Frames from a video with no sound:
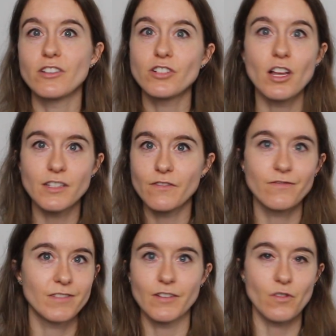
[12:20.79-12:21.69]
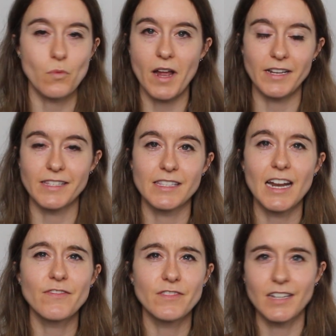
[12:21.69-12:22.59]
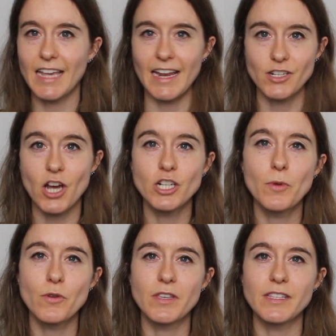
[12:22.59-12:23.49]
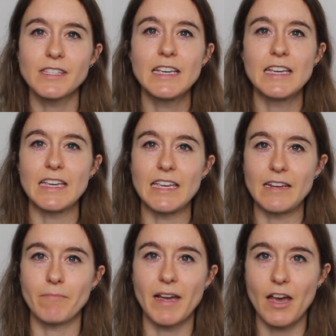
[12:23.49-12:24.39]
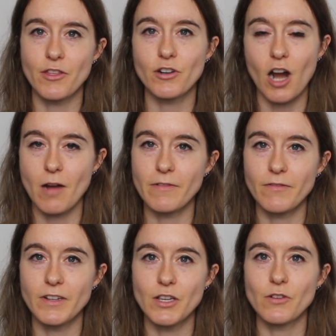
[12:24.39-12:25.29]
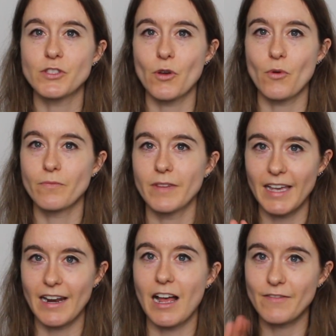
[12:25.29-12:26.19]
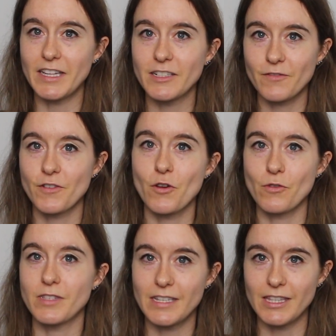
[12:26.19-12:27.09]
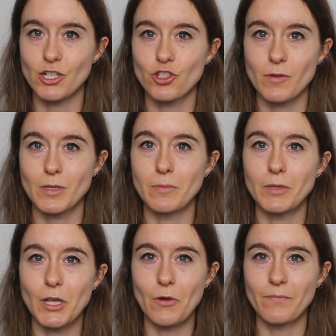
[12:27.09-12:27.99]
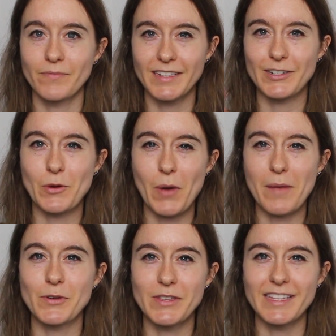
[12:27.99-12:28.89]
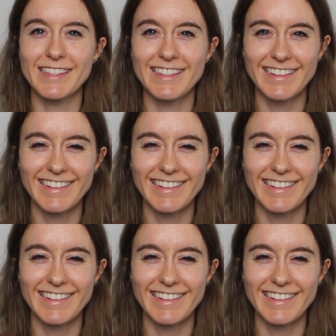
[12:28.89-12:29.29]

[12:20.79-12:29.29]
There's lots of different ones. And I've, again, talked about this in my other Garmin videos, so again, I'll have links for those in the description below. I don't know why I'm doing this.